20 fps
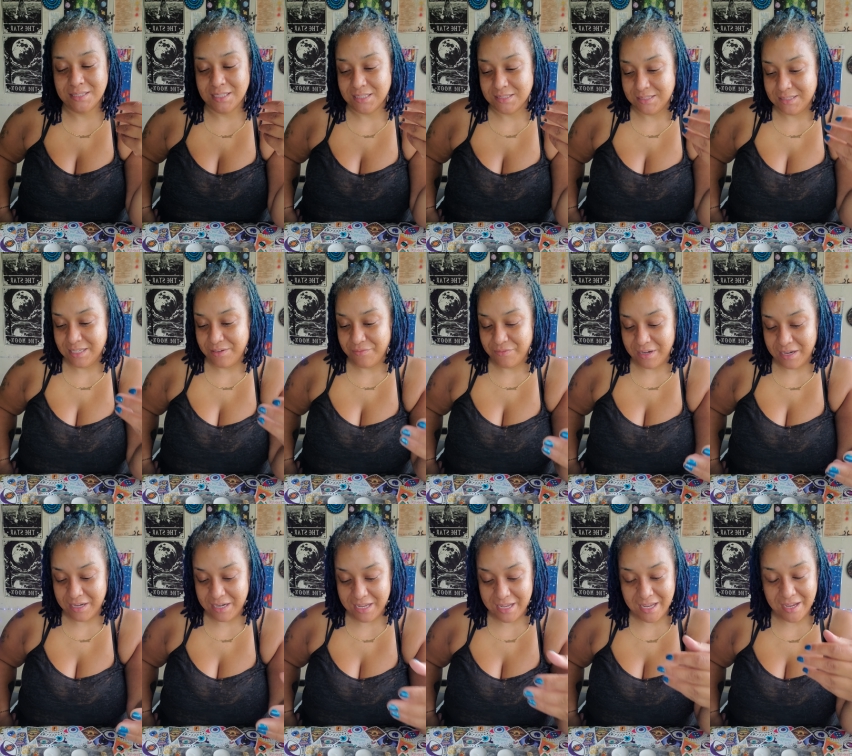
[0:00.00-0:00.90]
tests. They
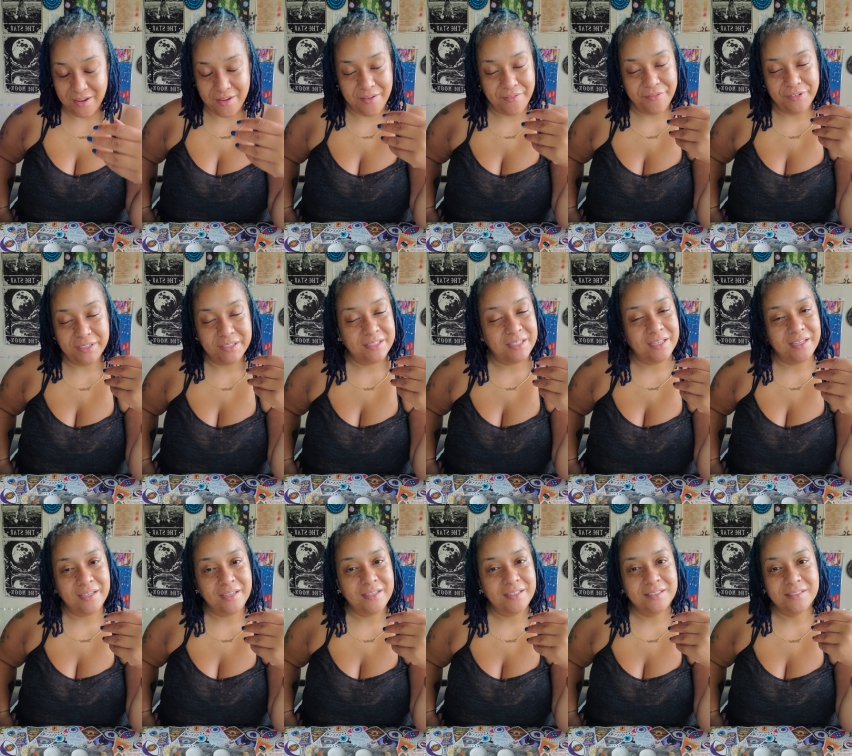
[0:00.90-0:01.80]
ran
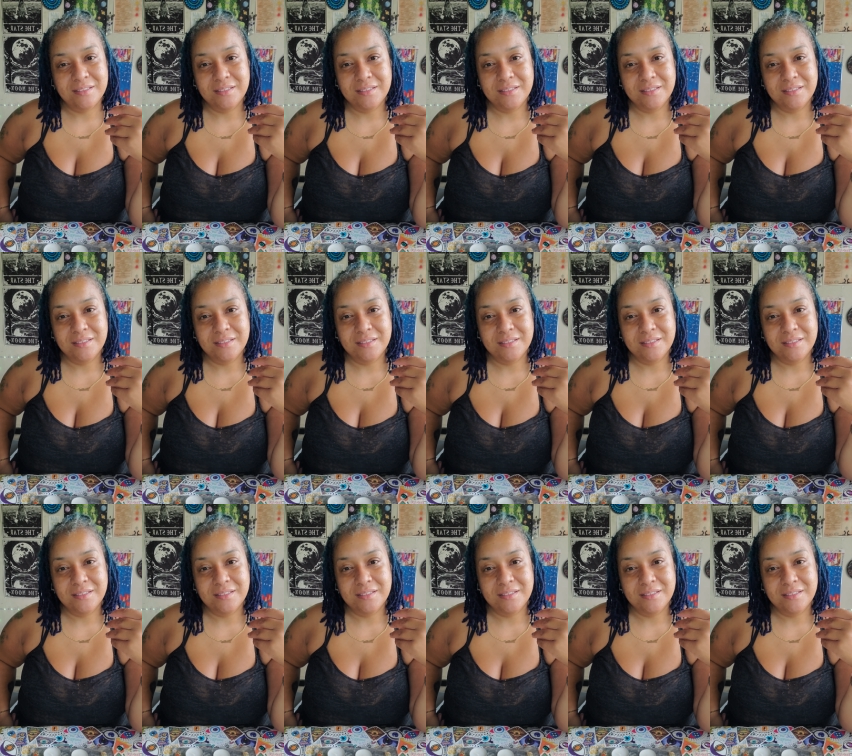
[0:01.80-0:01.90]
everything.